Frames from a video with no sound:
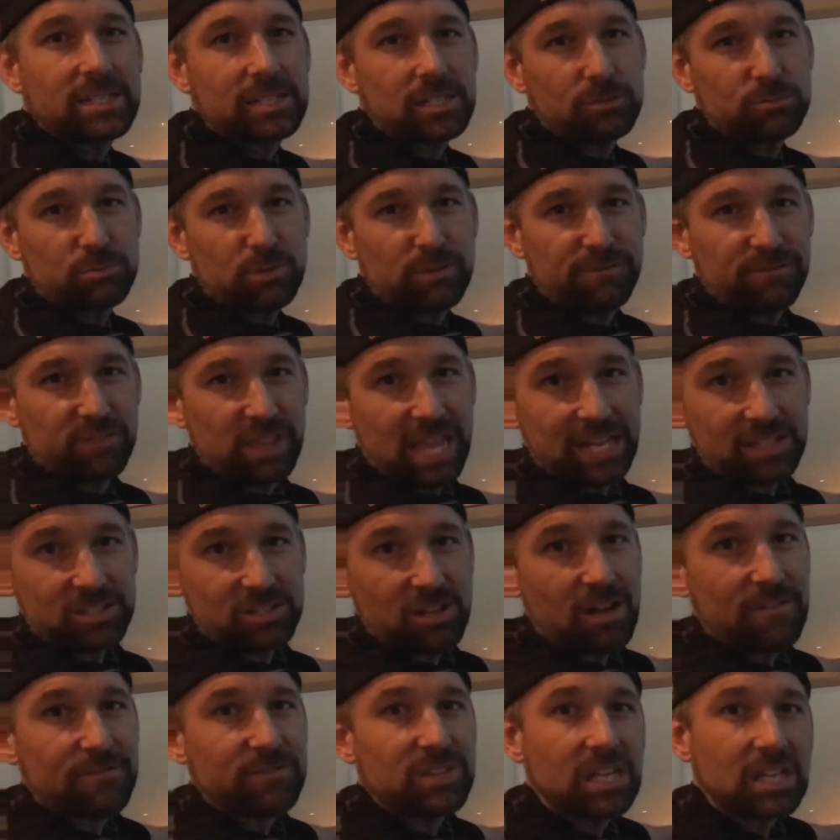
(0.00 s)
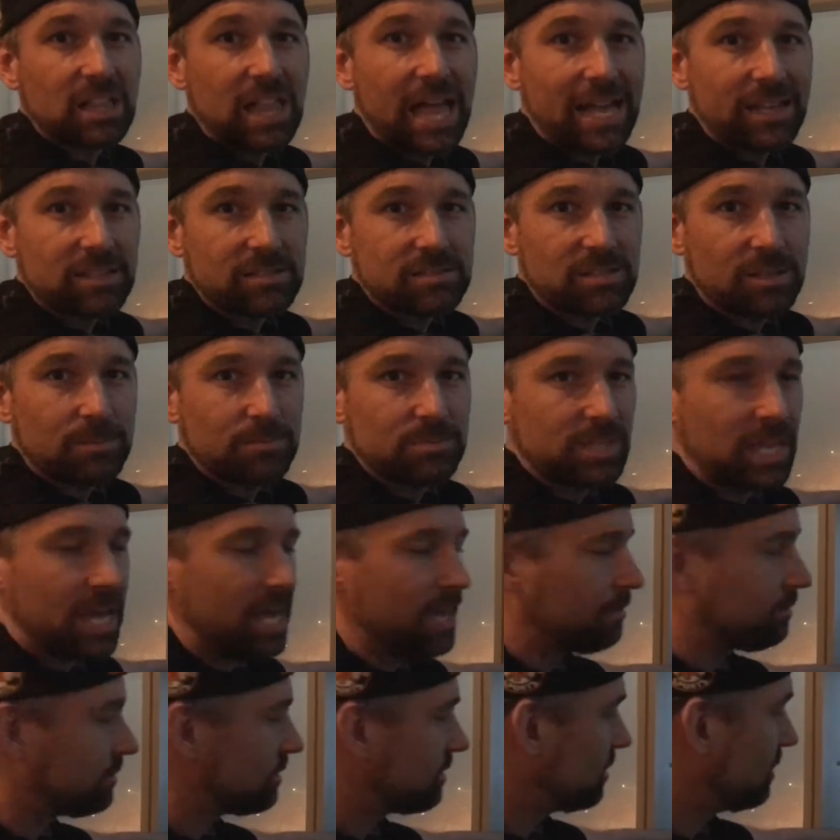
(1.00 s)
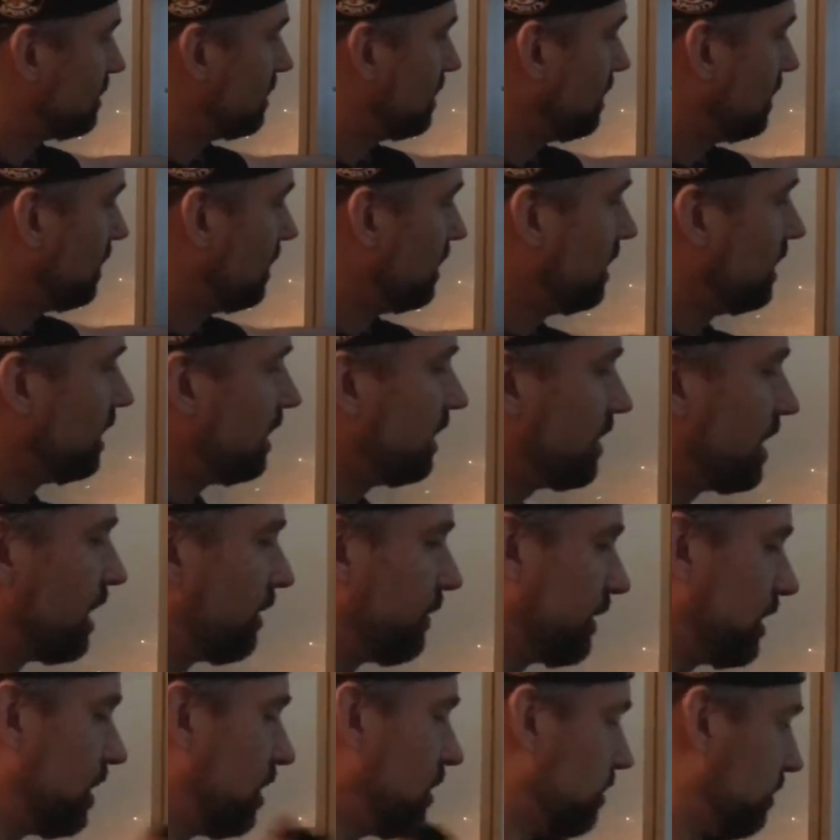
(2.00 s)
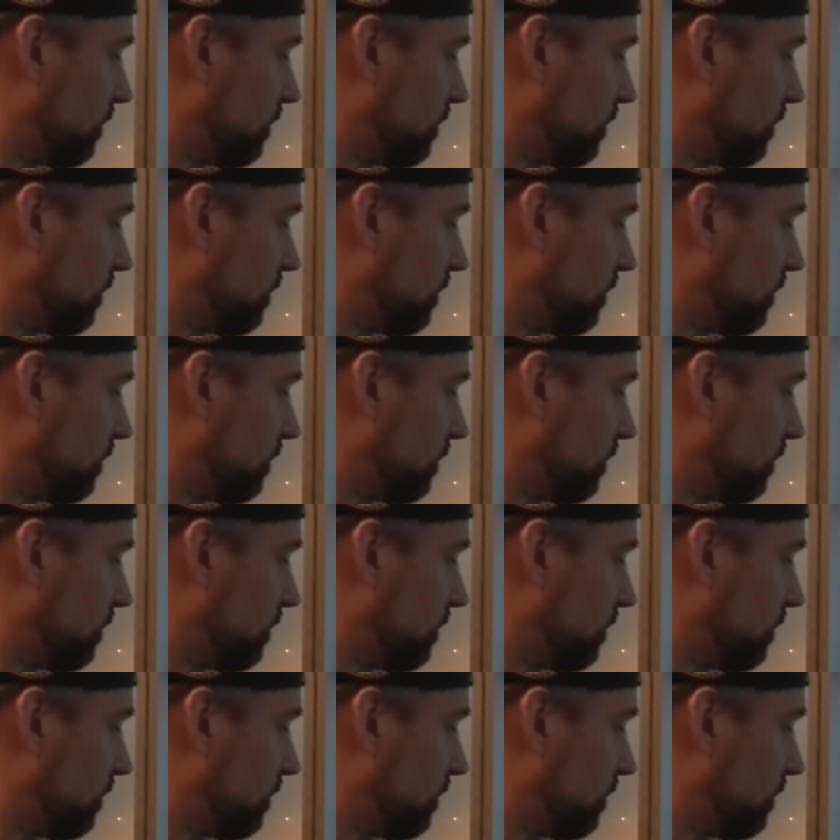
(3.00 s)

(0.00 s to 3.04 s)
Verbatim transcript: it'll reflect off the glass sometimes. There we go,